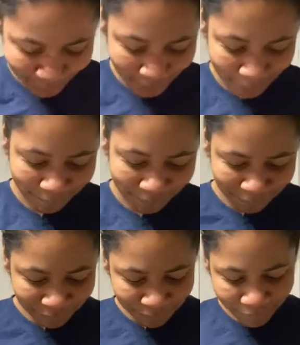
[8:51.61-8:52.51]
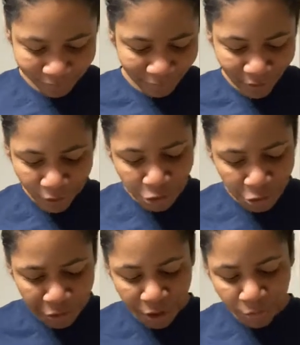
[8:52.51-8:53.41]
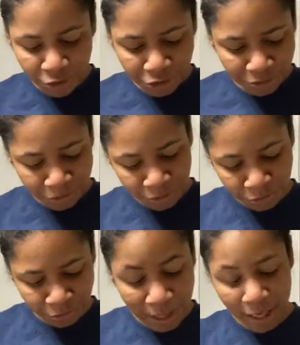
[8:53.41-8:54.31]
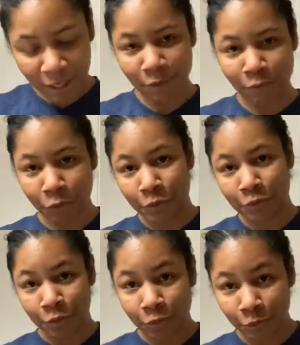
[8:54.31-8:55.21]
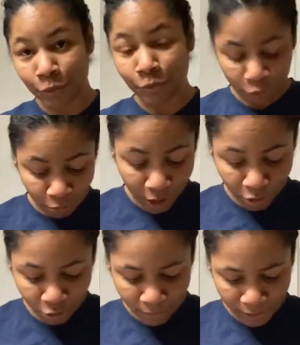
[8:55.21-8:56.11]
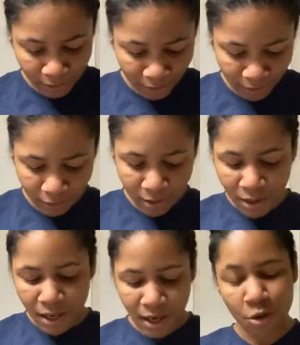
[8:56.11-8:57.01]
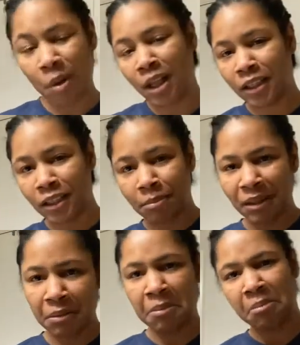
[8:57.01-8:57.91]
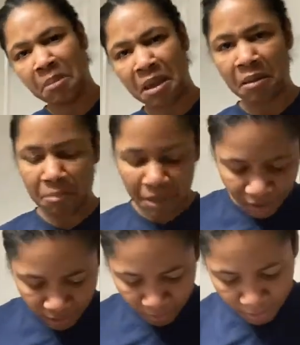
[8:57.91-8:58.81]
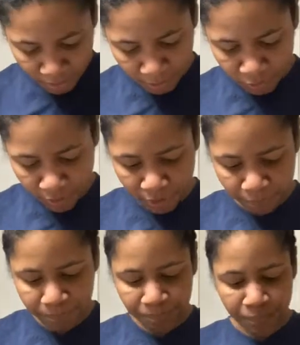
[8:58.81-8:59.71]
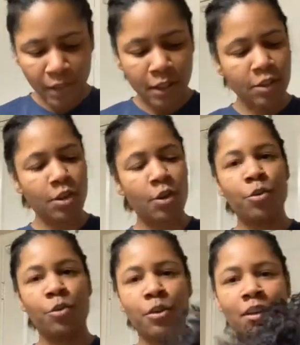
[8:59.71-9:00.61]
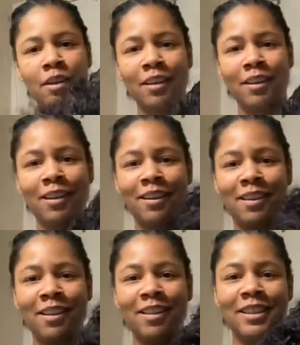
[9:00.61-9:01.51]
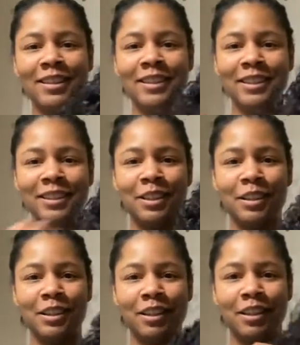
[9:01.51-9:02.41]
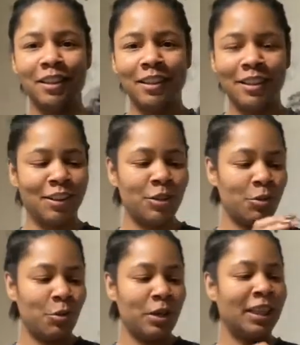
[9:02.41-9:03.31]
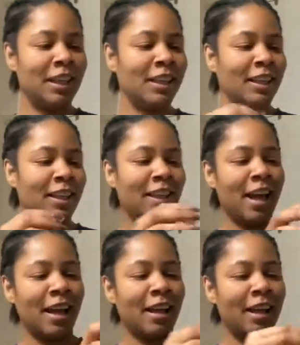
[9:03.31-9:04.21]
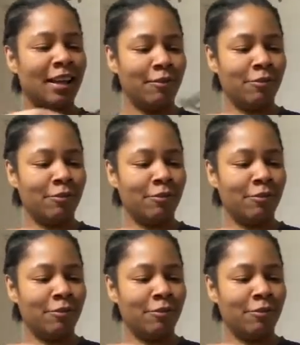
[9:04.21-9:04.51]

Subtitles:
and you don't get what you paid for, or what you thought you was about to get, and the quality be meh sometimes, right? So this is the wig that I got